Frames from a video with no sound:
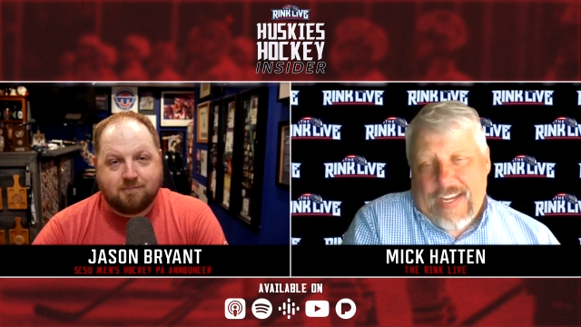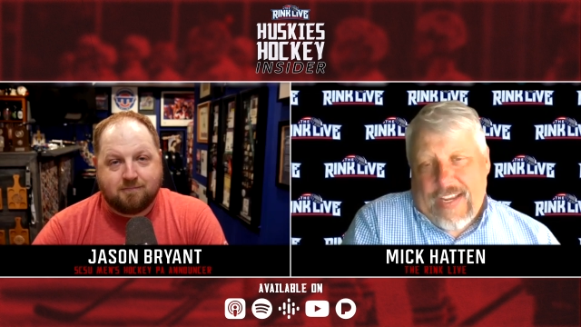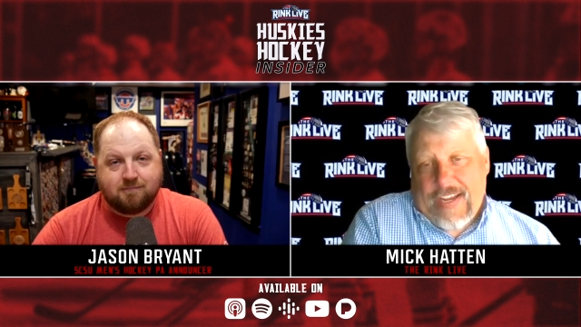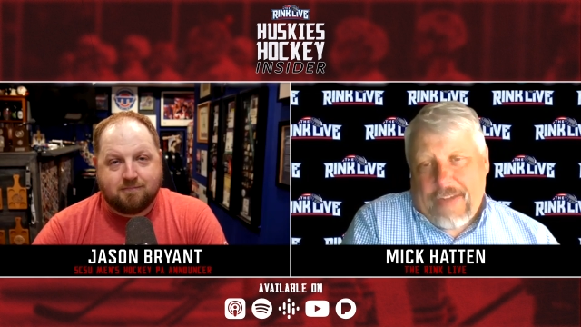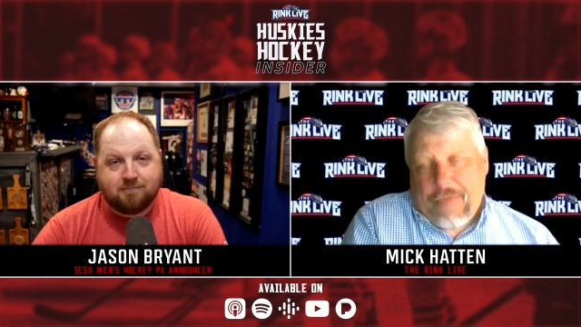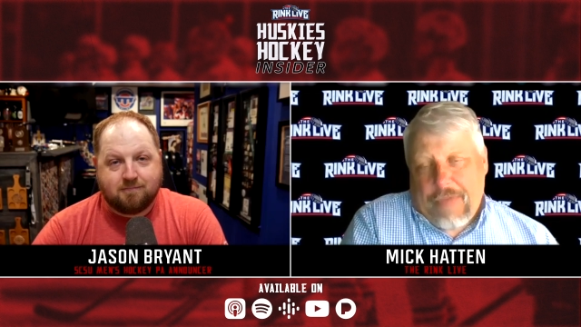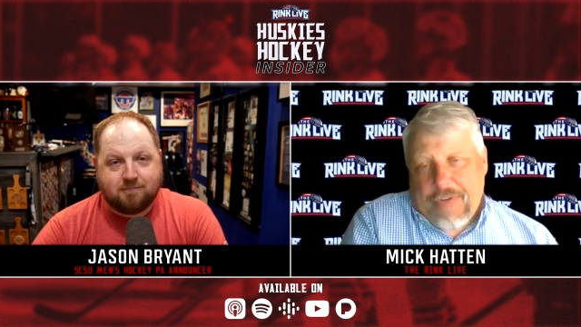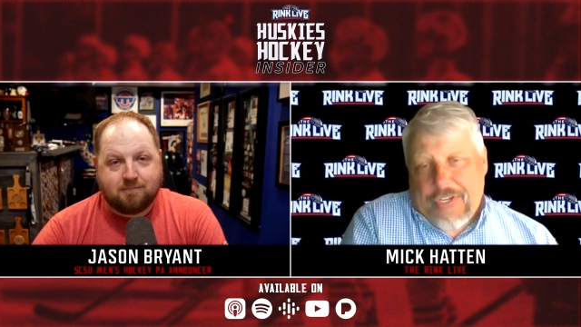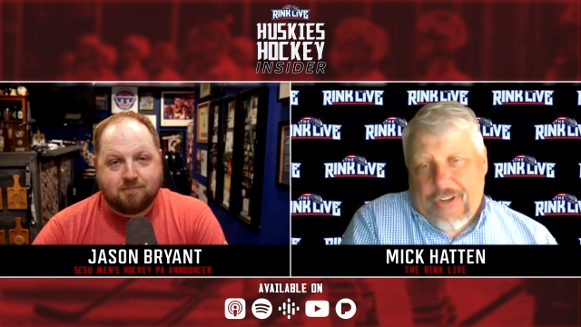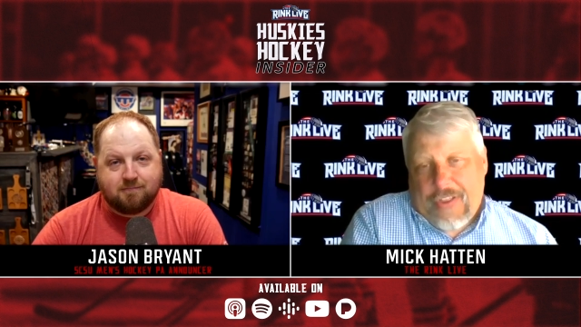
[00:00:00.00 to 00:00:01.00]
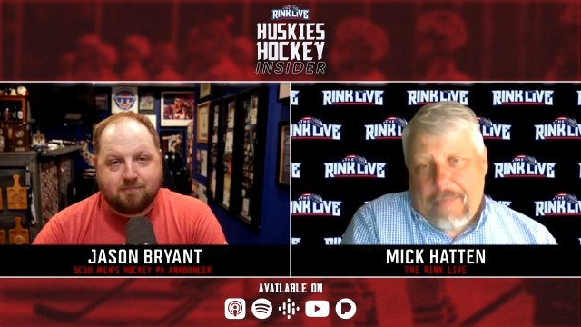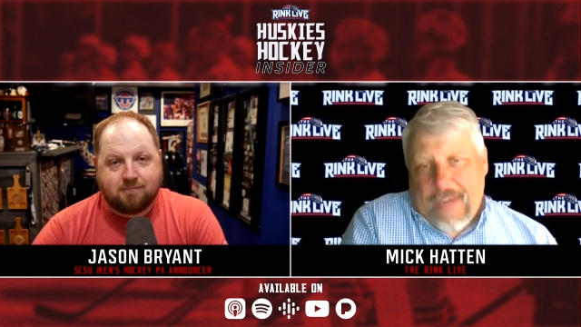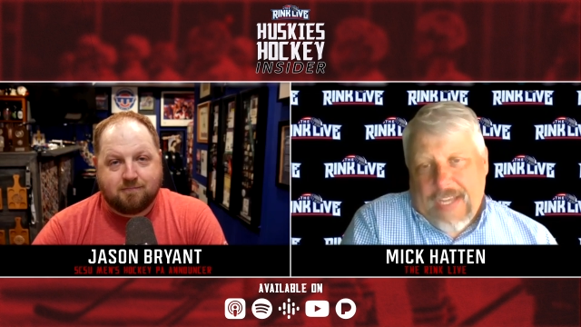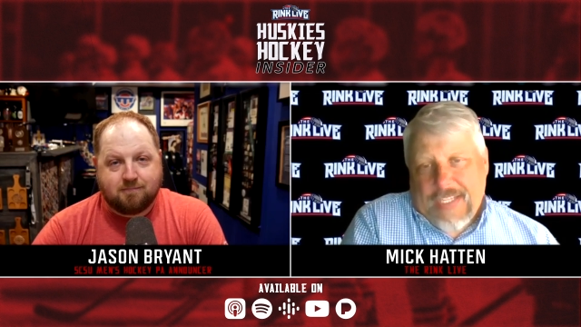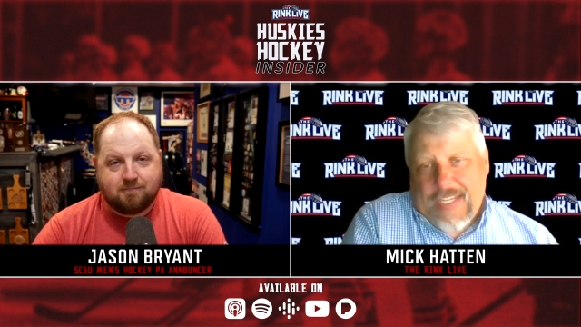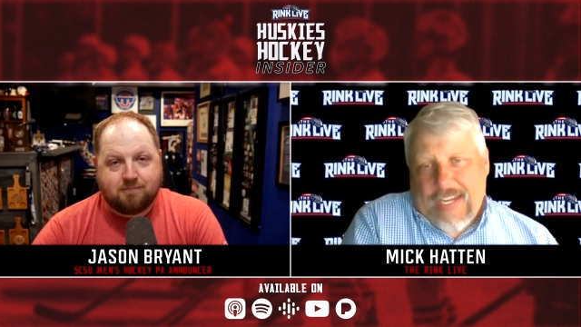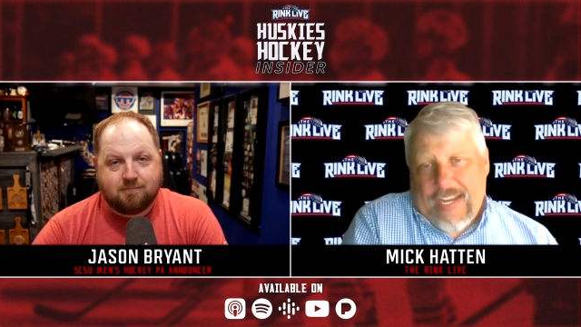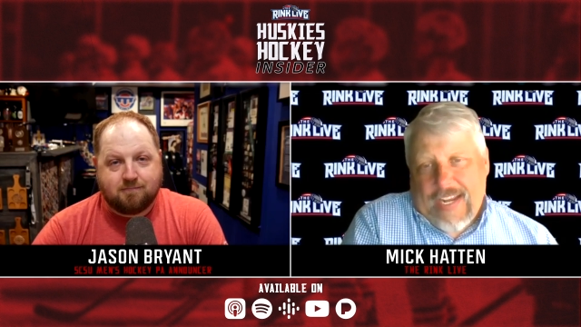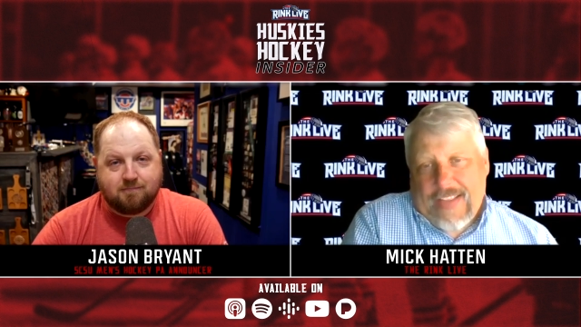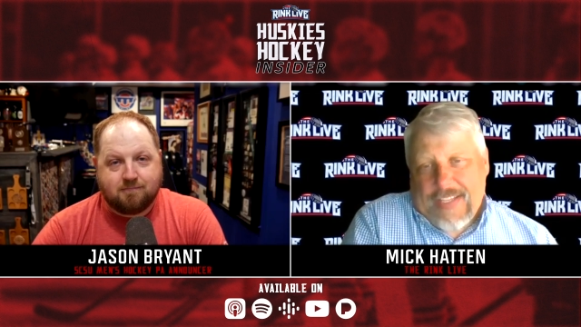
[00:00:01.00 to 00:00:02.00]
Speaker 1: and we wish you all the best.
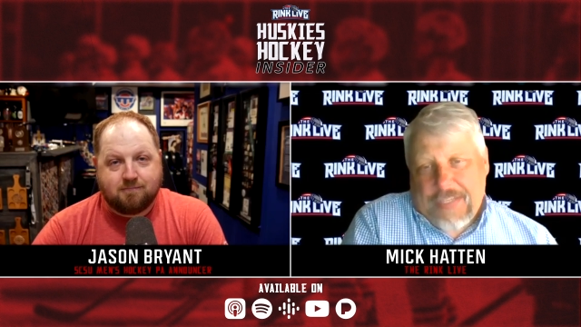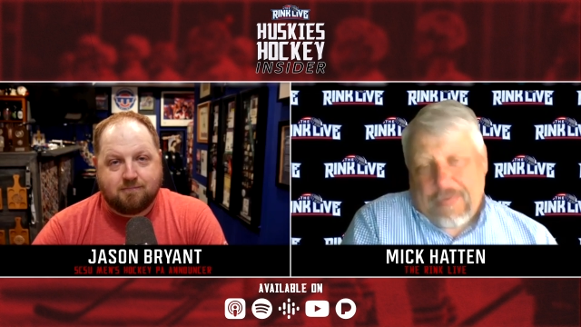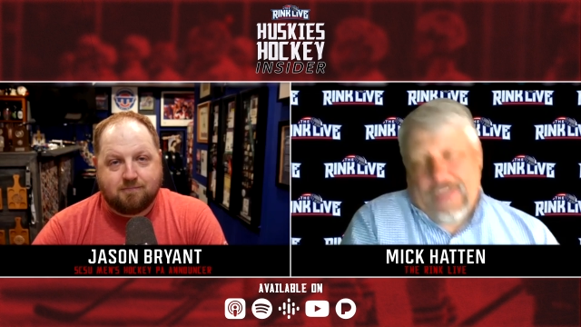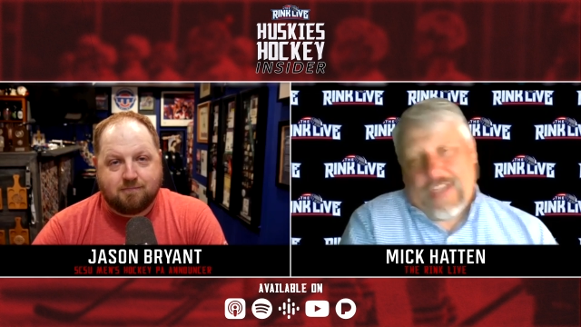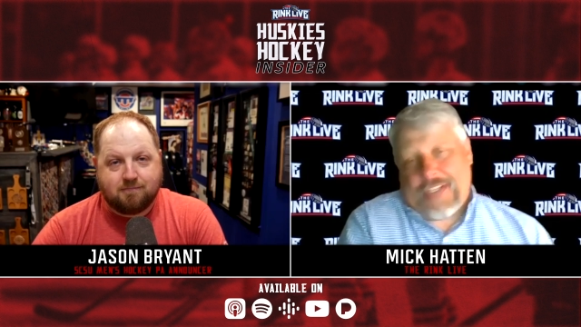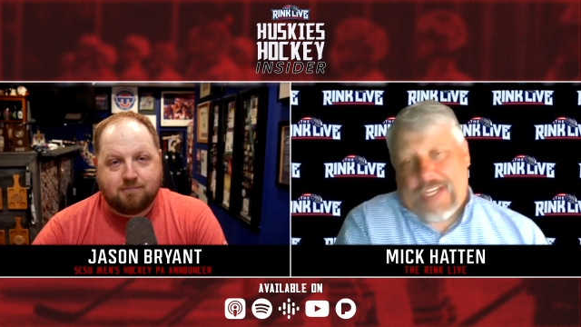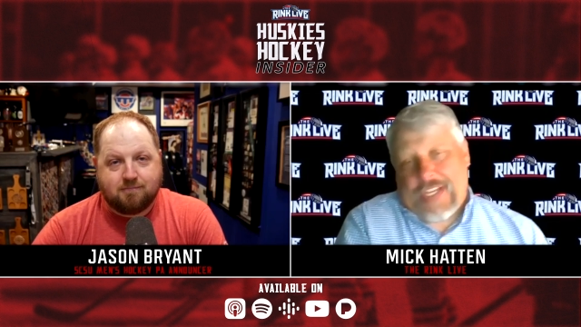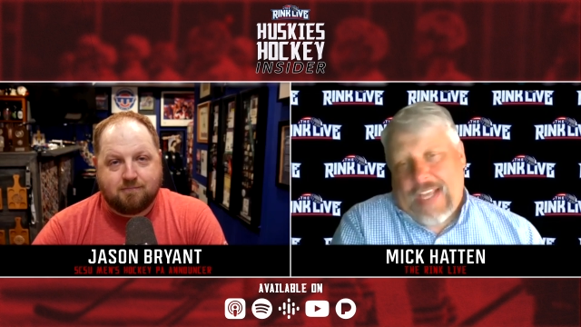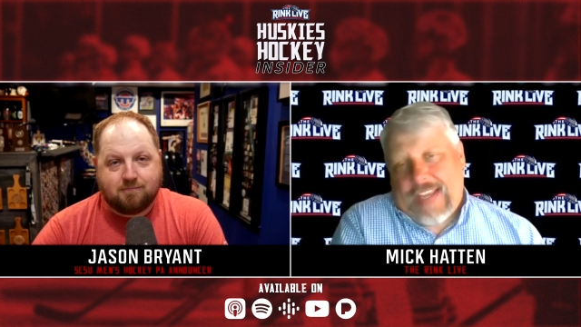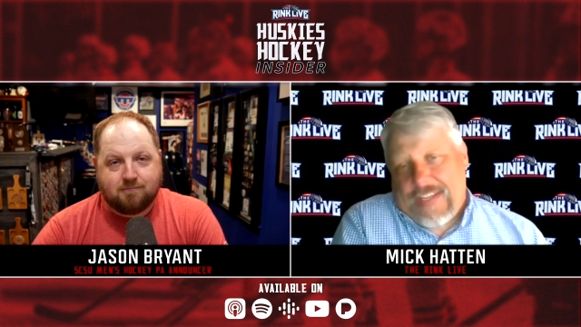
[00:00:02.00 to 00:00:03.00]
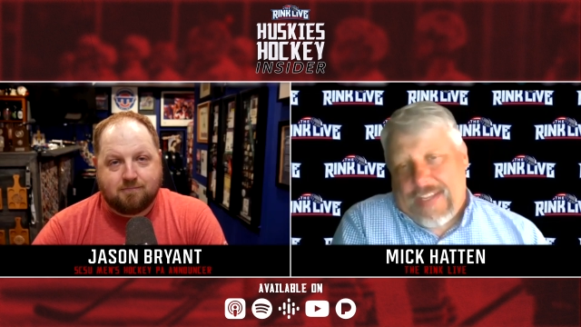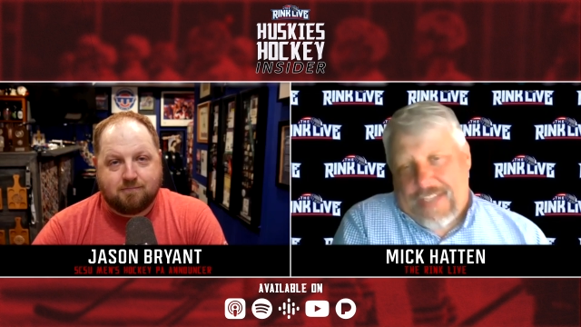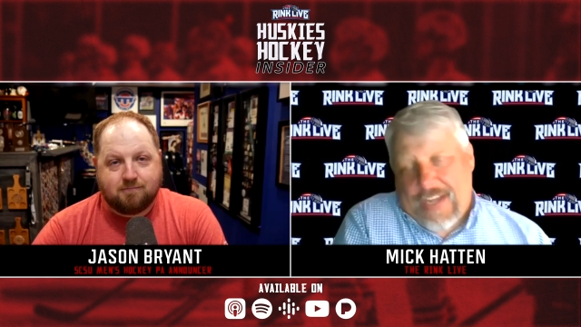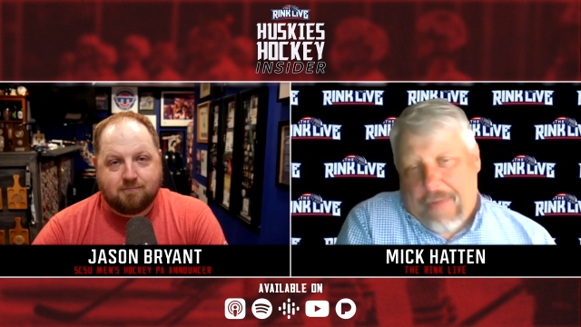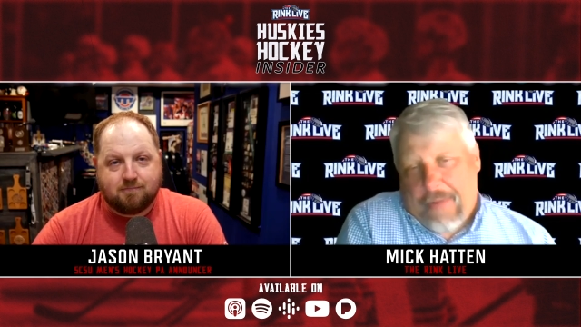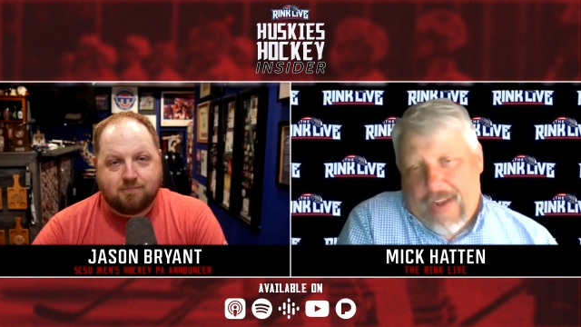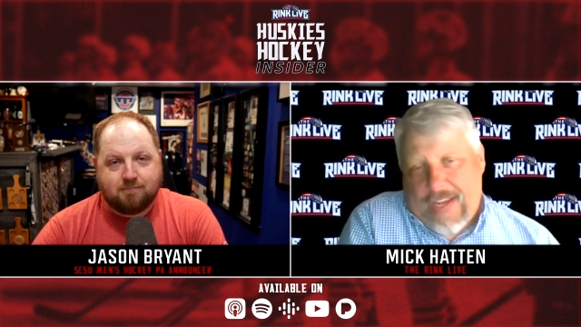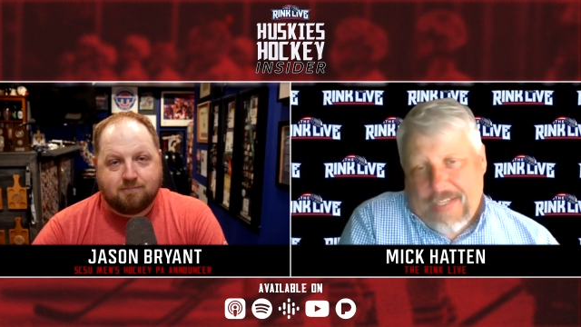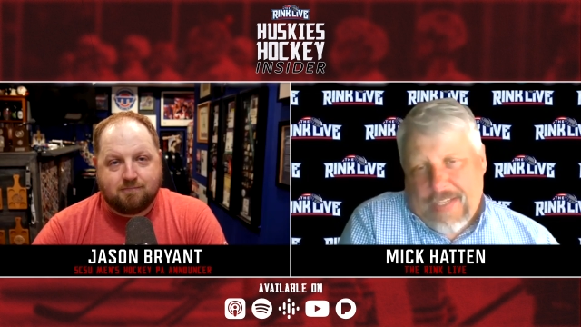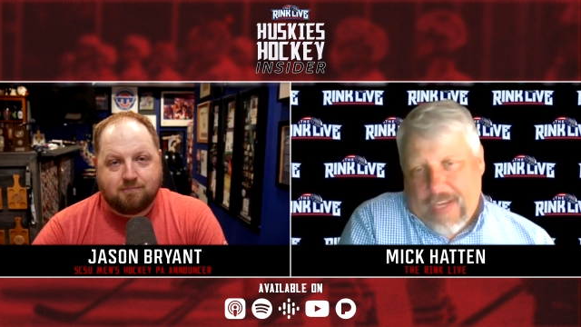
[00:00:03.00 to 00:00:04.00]
And this has been the Huskies Hockey Insider
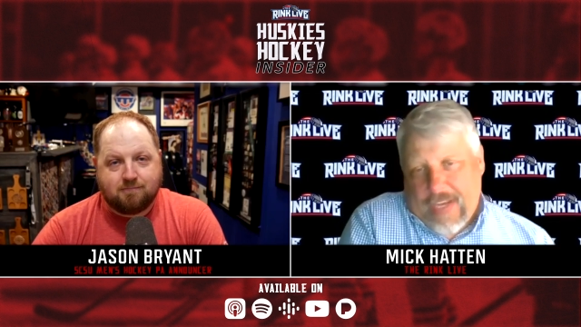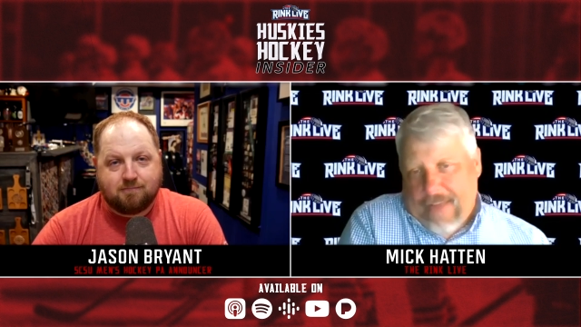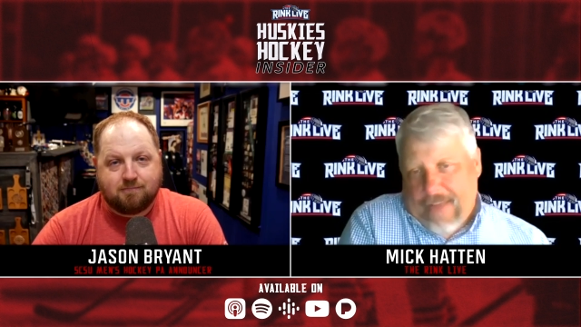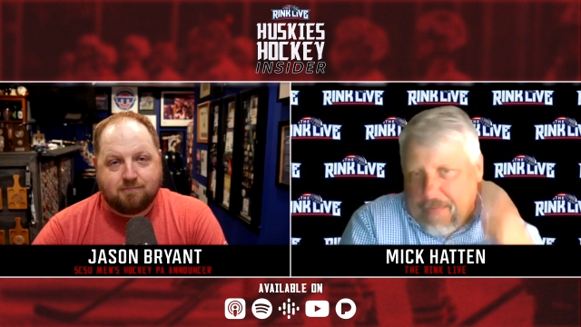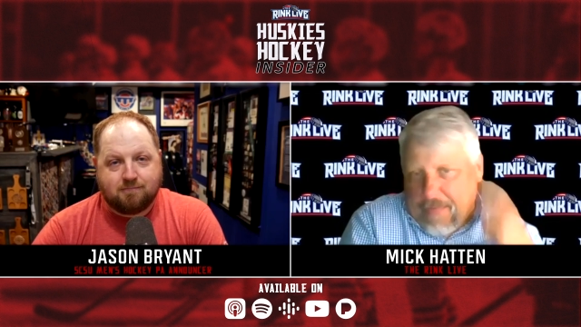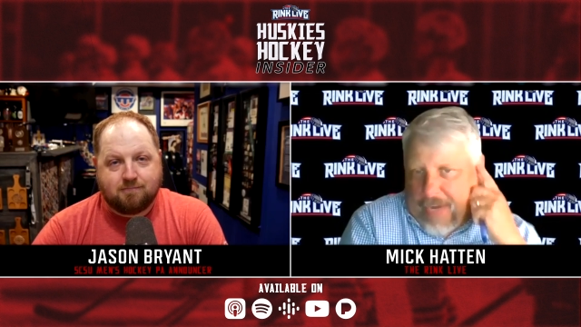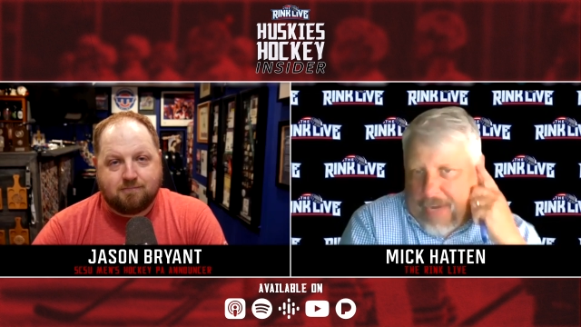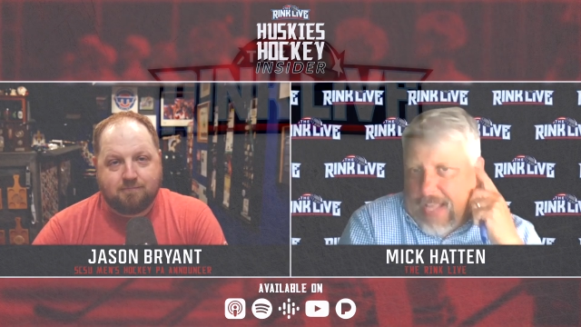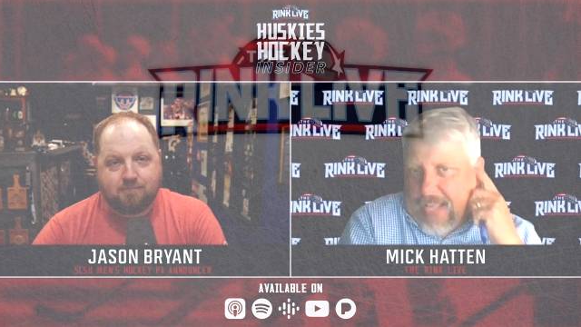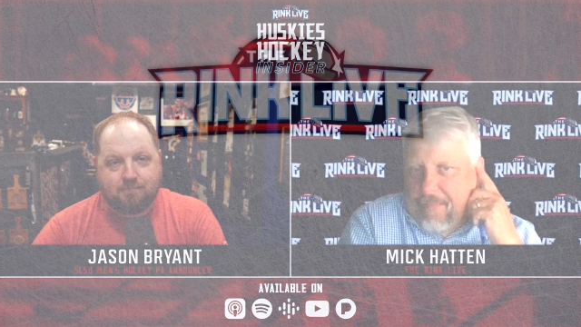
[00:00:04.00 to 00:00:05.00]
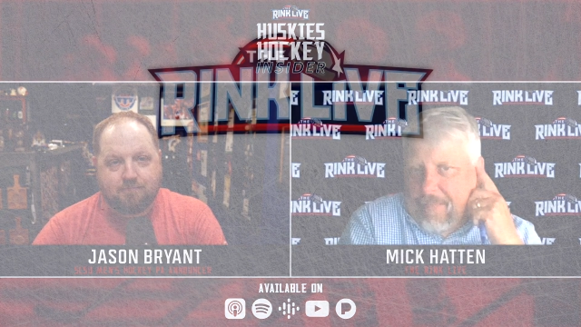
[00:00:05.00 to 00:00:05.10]
Podcast. I'm Mick Hatten from the Rink Live.